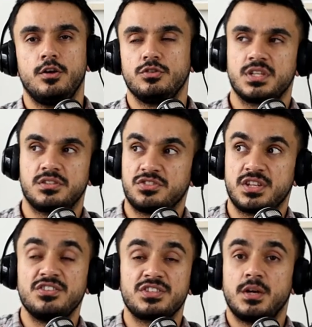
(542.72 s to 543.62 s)
Because now the
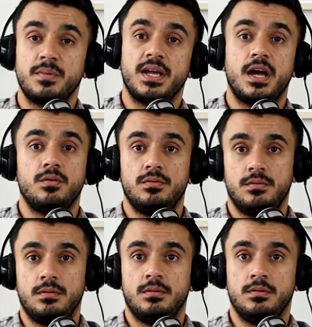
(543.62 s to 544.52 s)
sun's coming out,
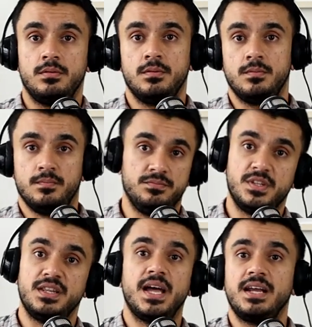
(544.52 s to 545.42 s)

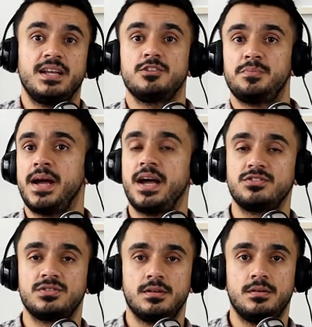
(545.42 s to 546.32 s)
the night has
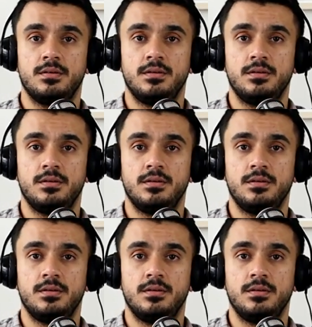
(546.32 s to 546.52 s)
passed.